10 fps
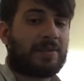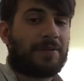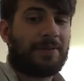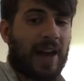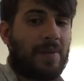could
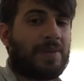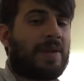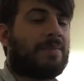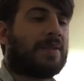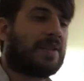be family
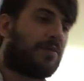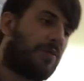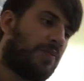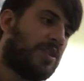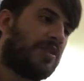members,
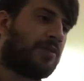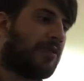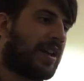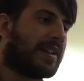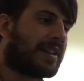mutual
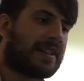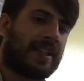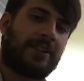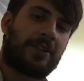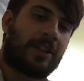friends,
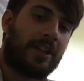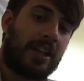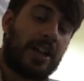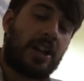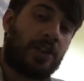etc.,
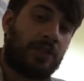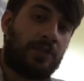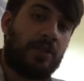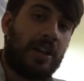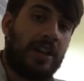
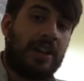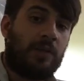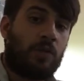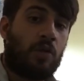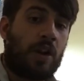who
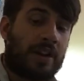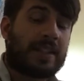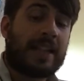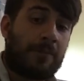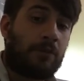will
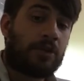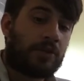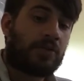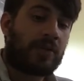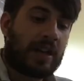understand what
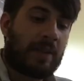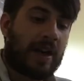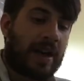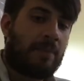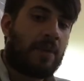you're talking
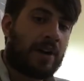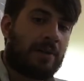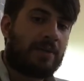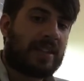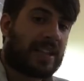about and might
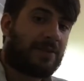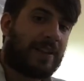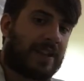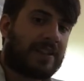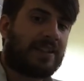take
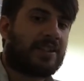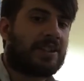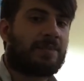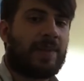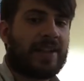offence. So it's
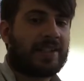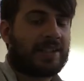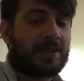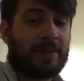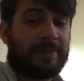just better to
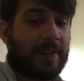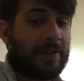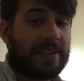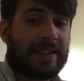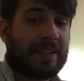just be
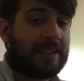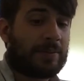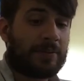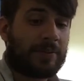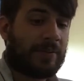very
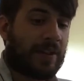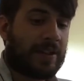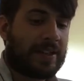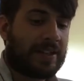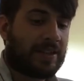sensible and
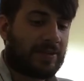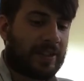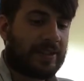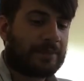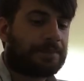very
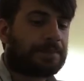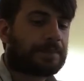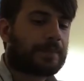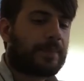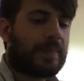discreet.
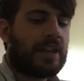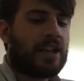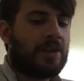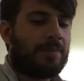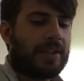
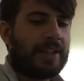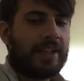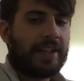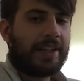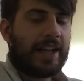And
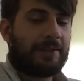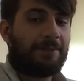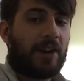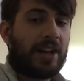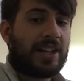
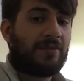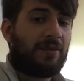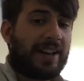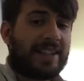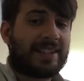finally, the
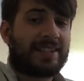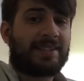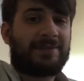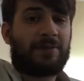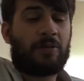
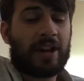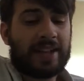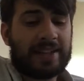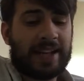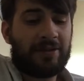reason for why I
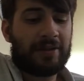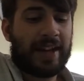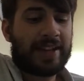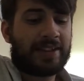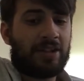say all
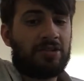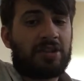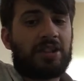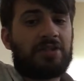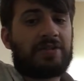that is, who
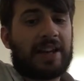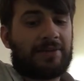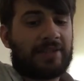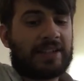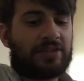can you
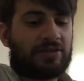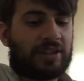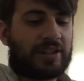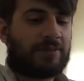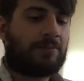definitely
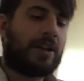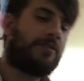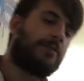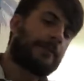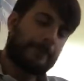trust? Well,